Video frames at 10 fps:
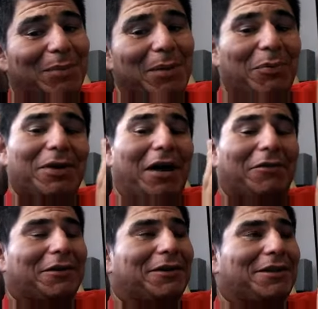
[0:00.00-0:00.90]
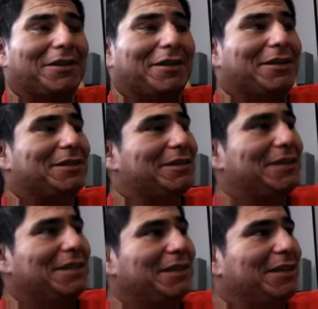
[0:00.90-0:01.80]
people in Africa
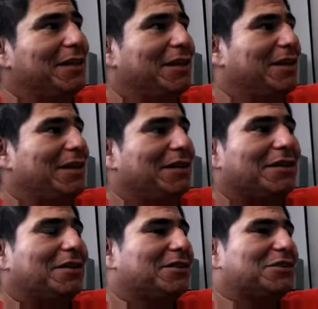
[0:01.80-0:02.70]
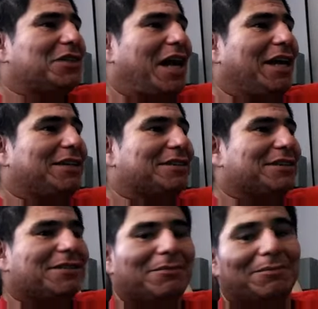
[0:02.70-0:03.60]
seeing there's lions,